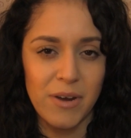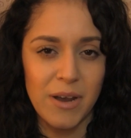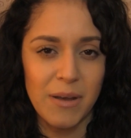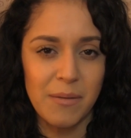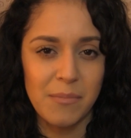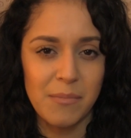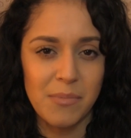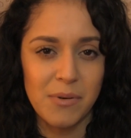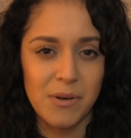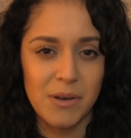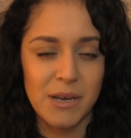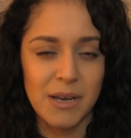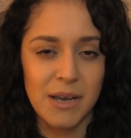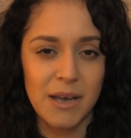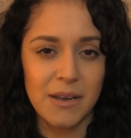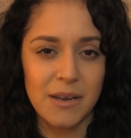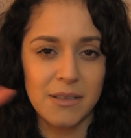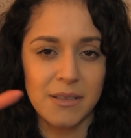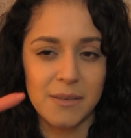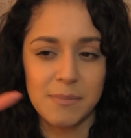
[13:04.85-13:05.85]
I'm putting
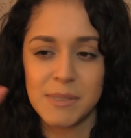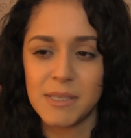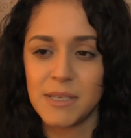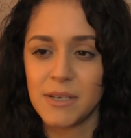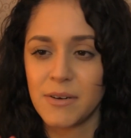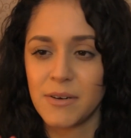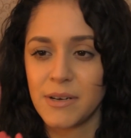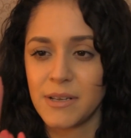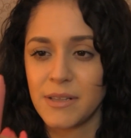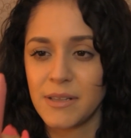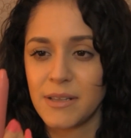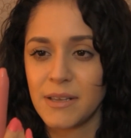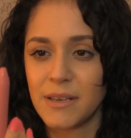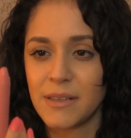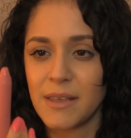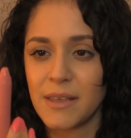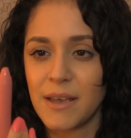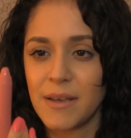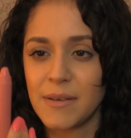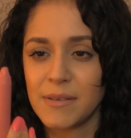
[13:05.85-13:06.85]
on a lipstick or anything
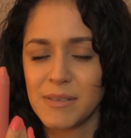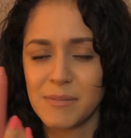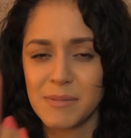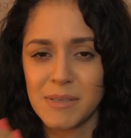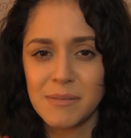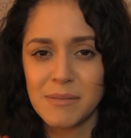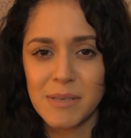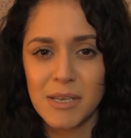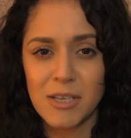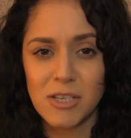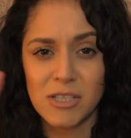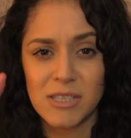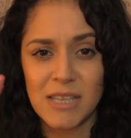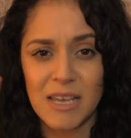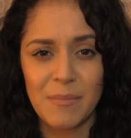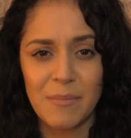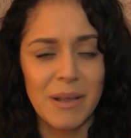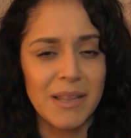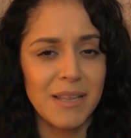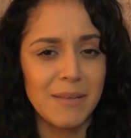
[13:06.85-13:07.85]
like that. Sometimes I just
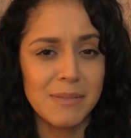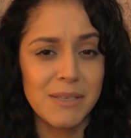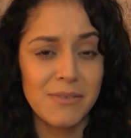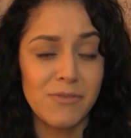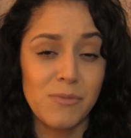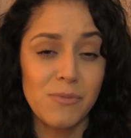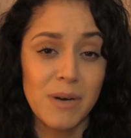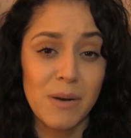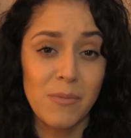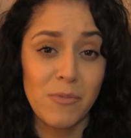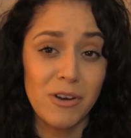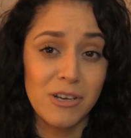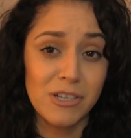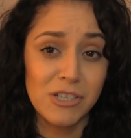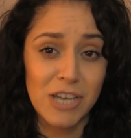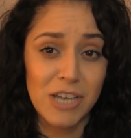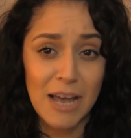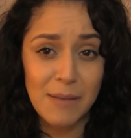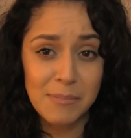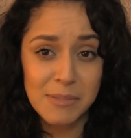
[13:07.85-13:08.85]
line my lips even when I'm wearing
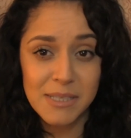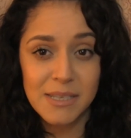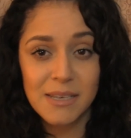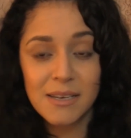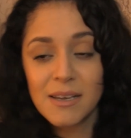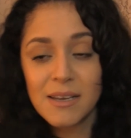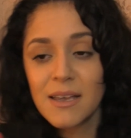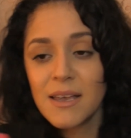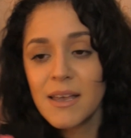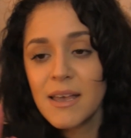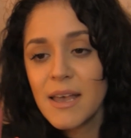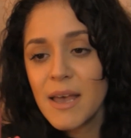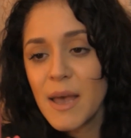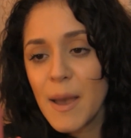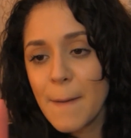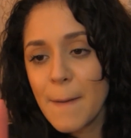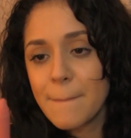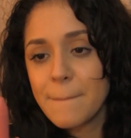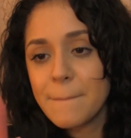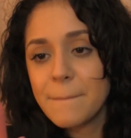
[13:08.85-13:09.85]
chapstick.
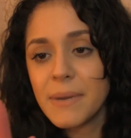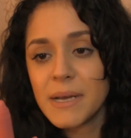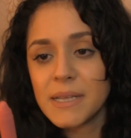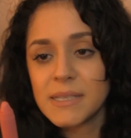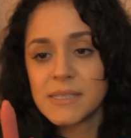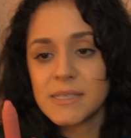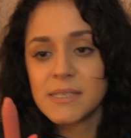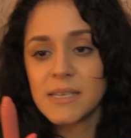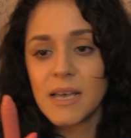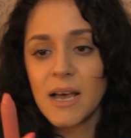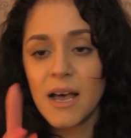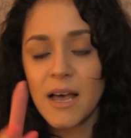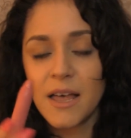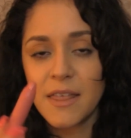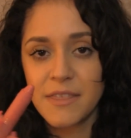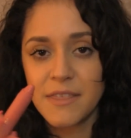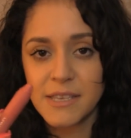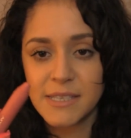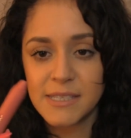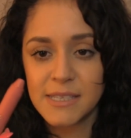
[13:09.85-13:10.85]
But
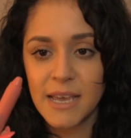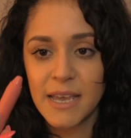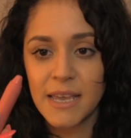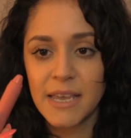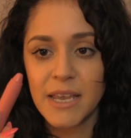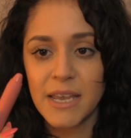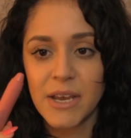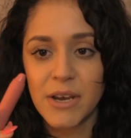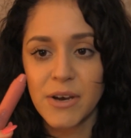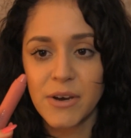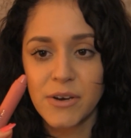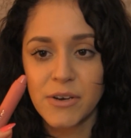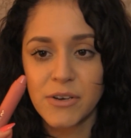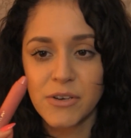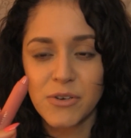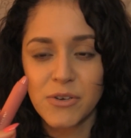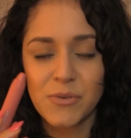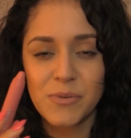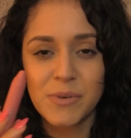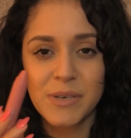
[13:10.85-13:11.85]
this guy here,
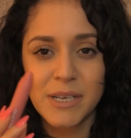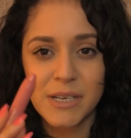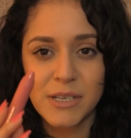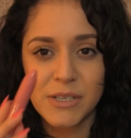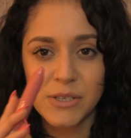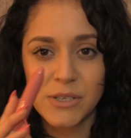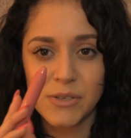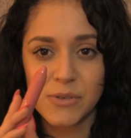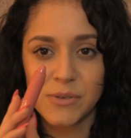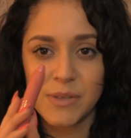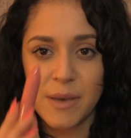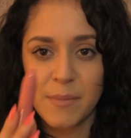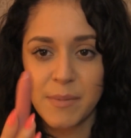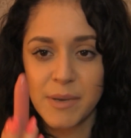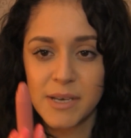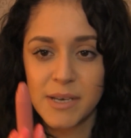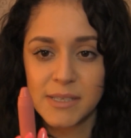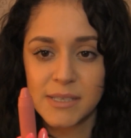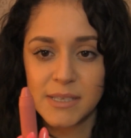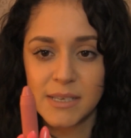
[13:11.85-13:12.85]
you don't need to do that
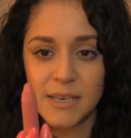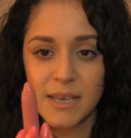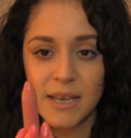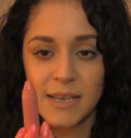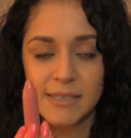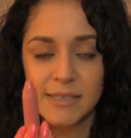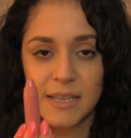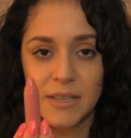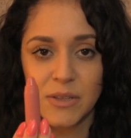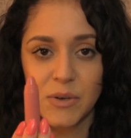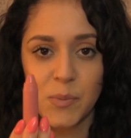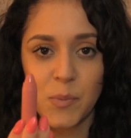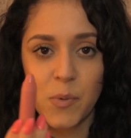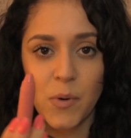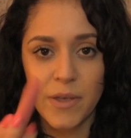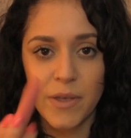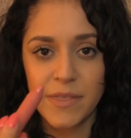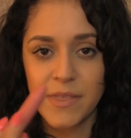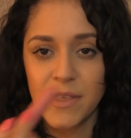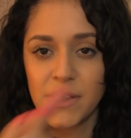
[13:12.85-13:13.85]
because he has that little
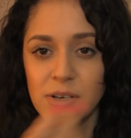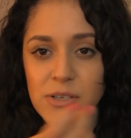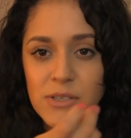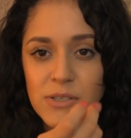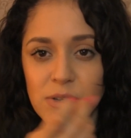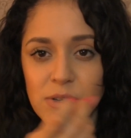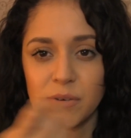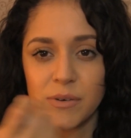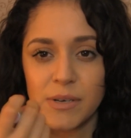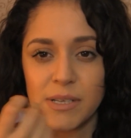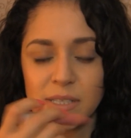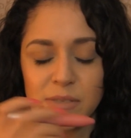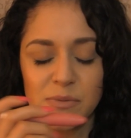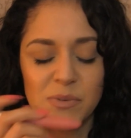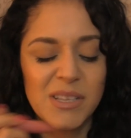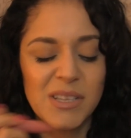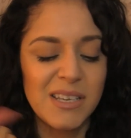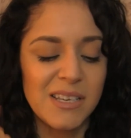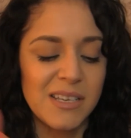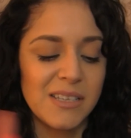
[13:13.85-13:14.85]
point there, so it's
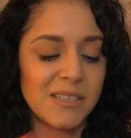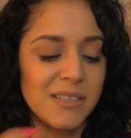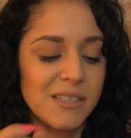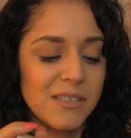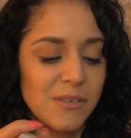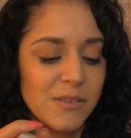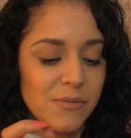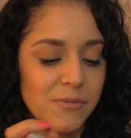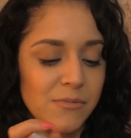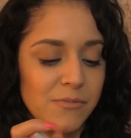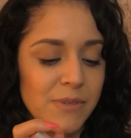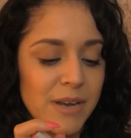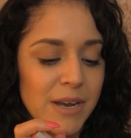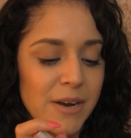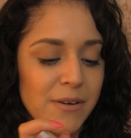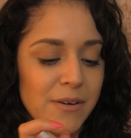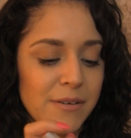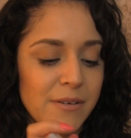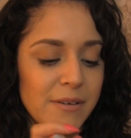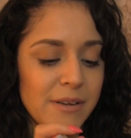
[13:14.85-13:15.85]
really easy to
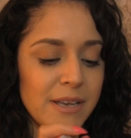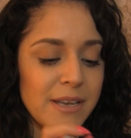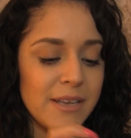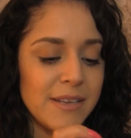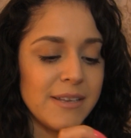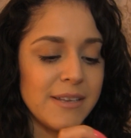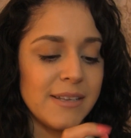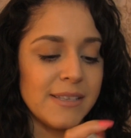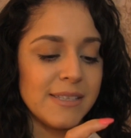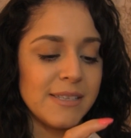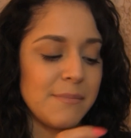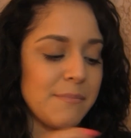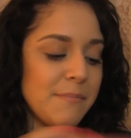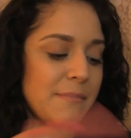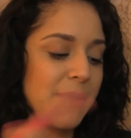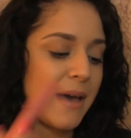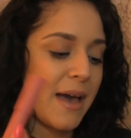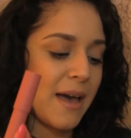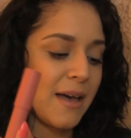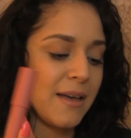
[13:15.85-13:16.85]
wear it. It's a
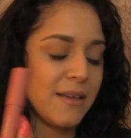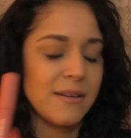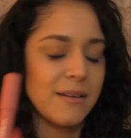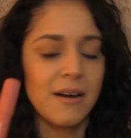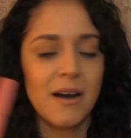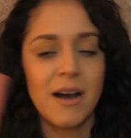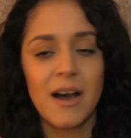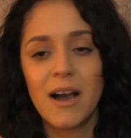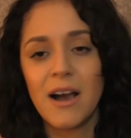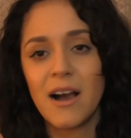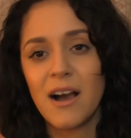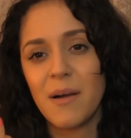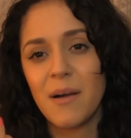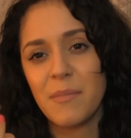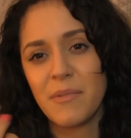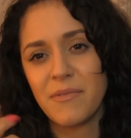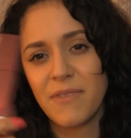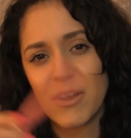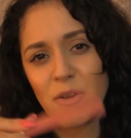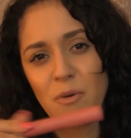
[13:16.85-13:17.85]
matte.
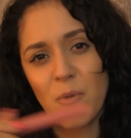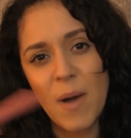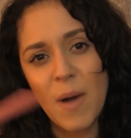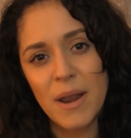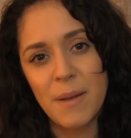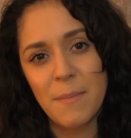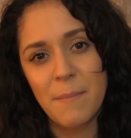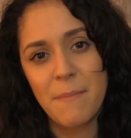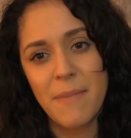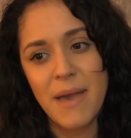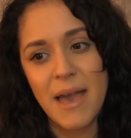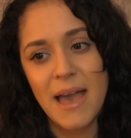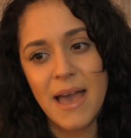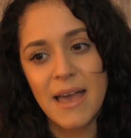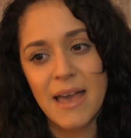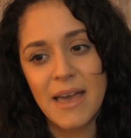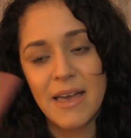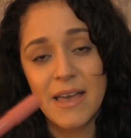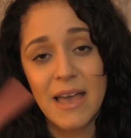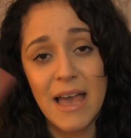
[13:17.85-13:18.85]
If I don't want a matte,
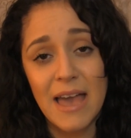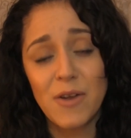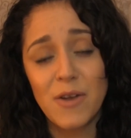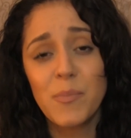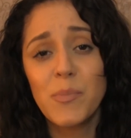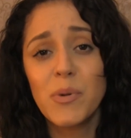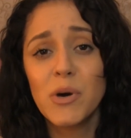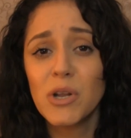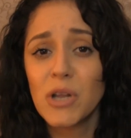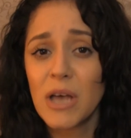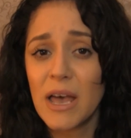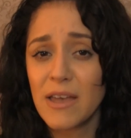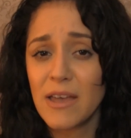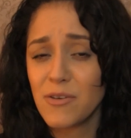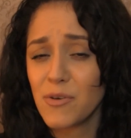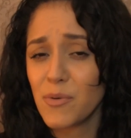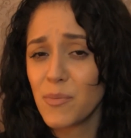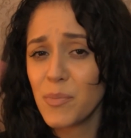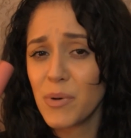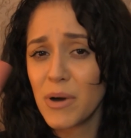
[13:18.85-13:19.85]
I don't put
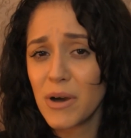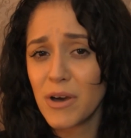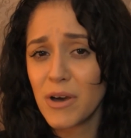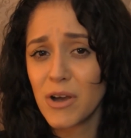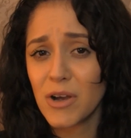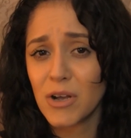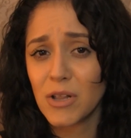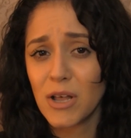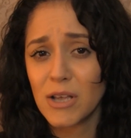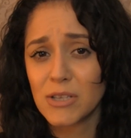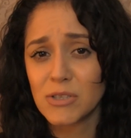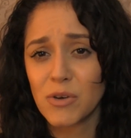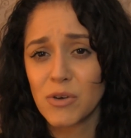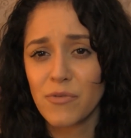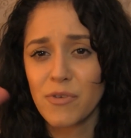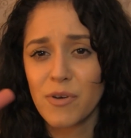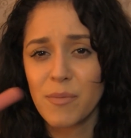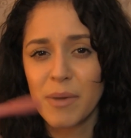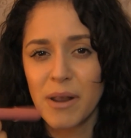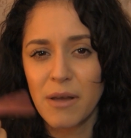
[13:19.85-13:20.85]
a gloss
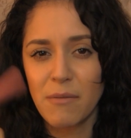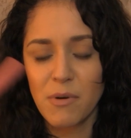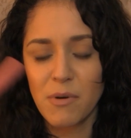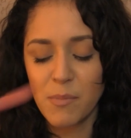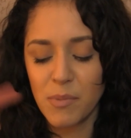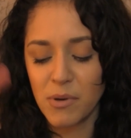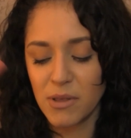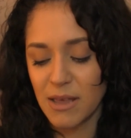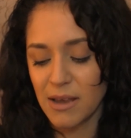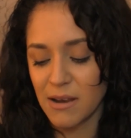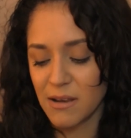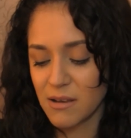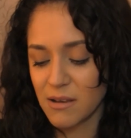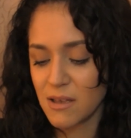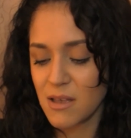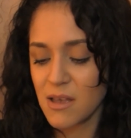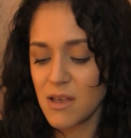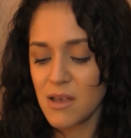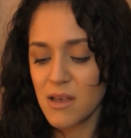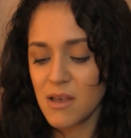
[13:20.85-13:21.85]
over it, but I will put like a,
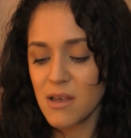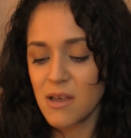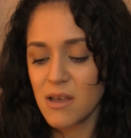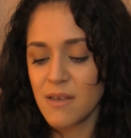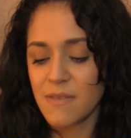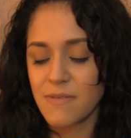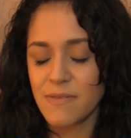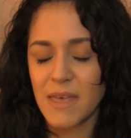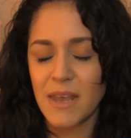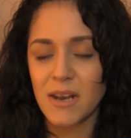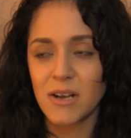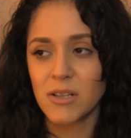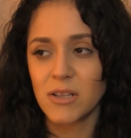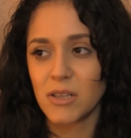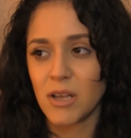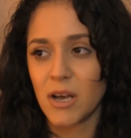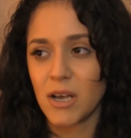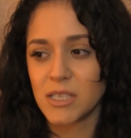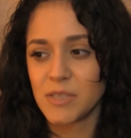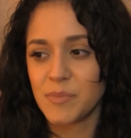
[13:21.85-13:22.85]
not a
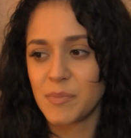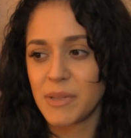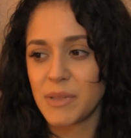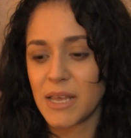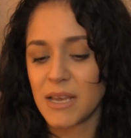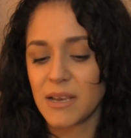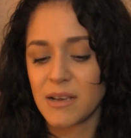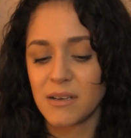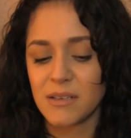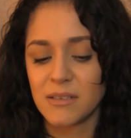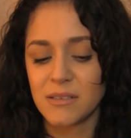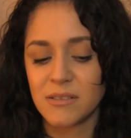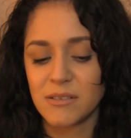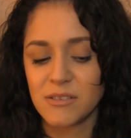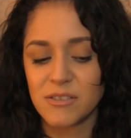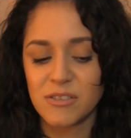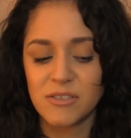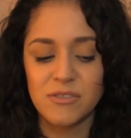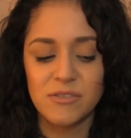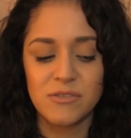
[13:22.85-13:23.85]
gloss, but like a
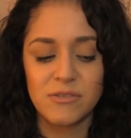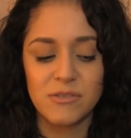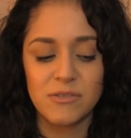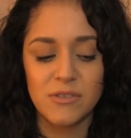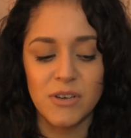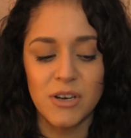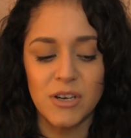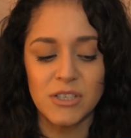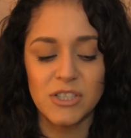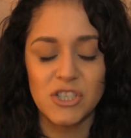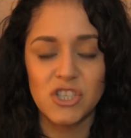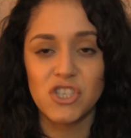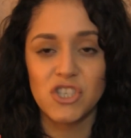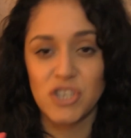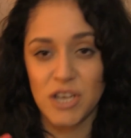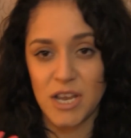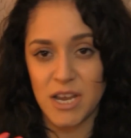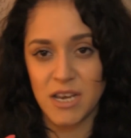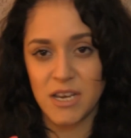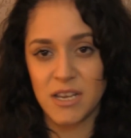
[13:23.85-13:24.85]

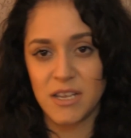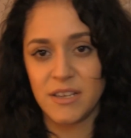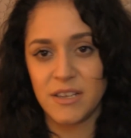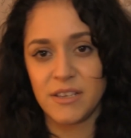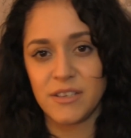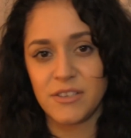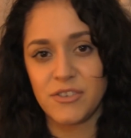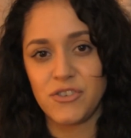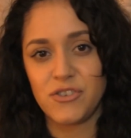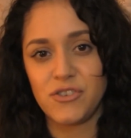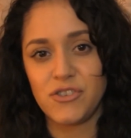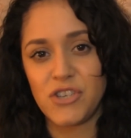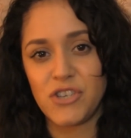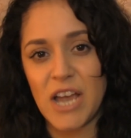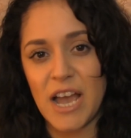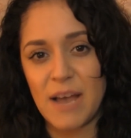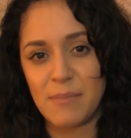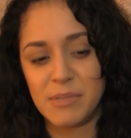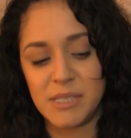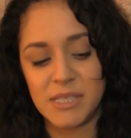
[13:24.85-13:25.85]
shiny
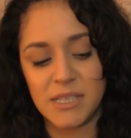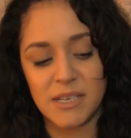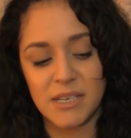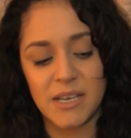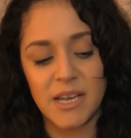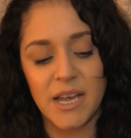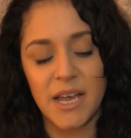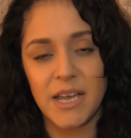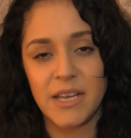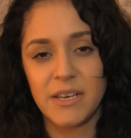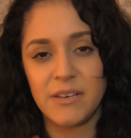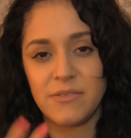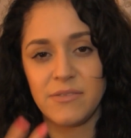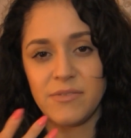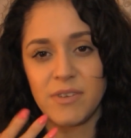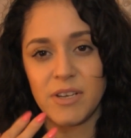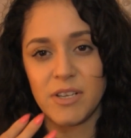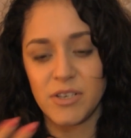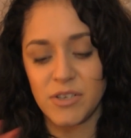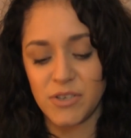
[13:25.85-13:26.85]
chapstick kind
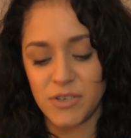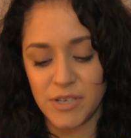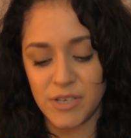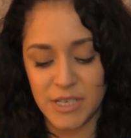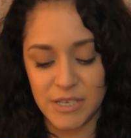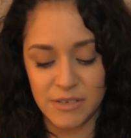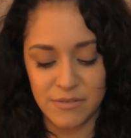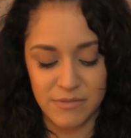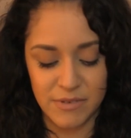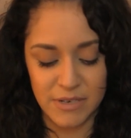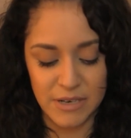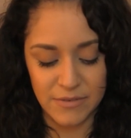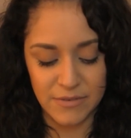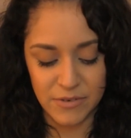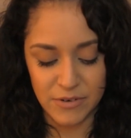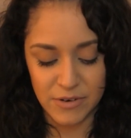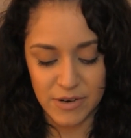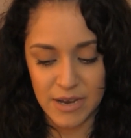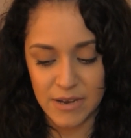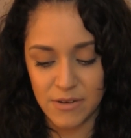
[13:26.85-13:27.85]
of under it
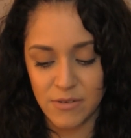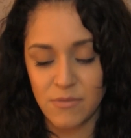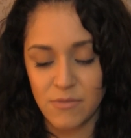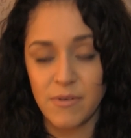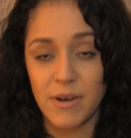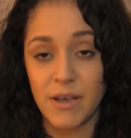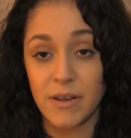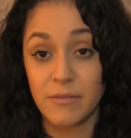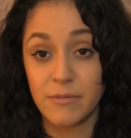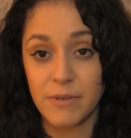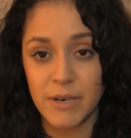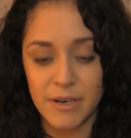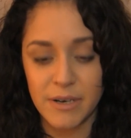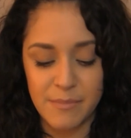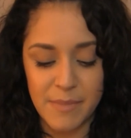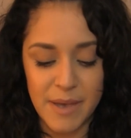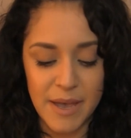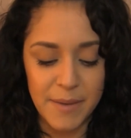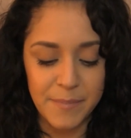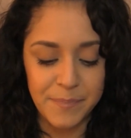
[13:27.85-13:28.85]
whenever I don't want to wear it
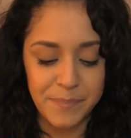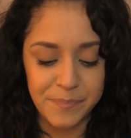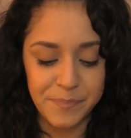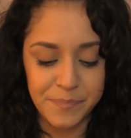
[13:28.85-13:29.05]
matte.